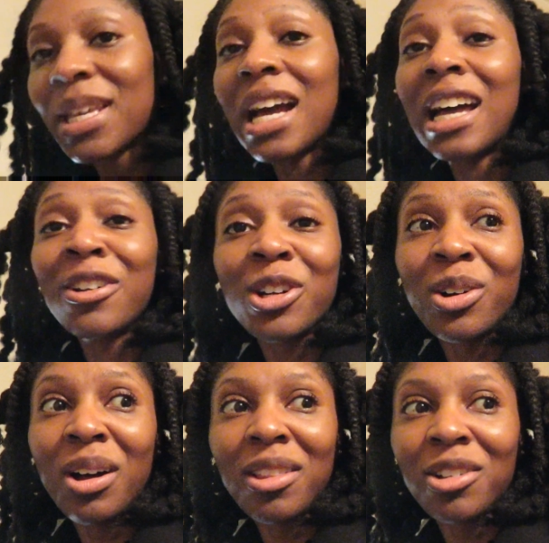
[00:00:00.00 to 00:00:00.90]
be out. I don't
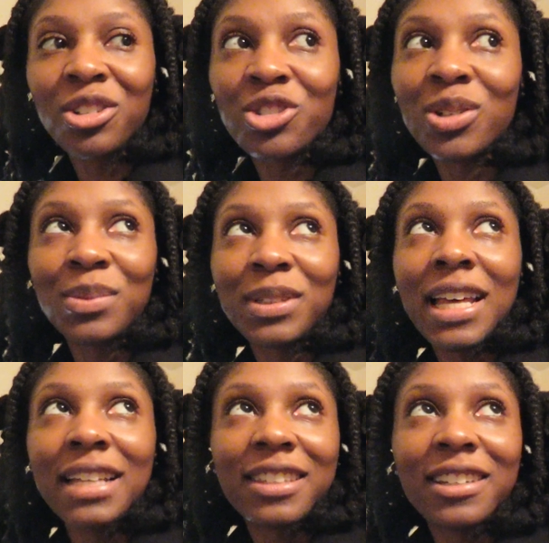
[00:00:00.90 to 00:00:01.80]
know how long the trips
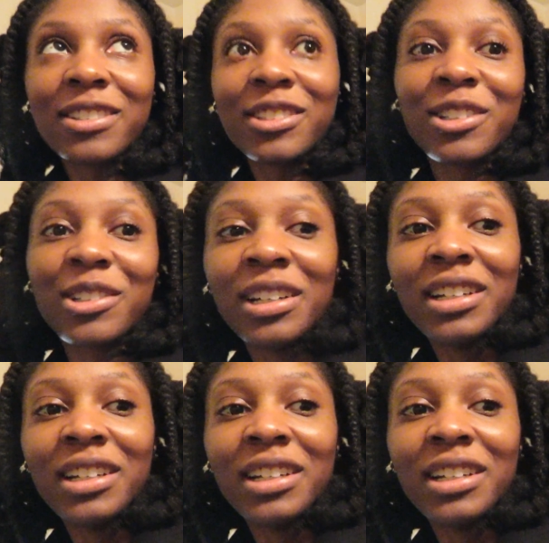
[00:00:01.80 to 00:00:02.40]
last though, so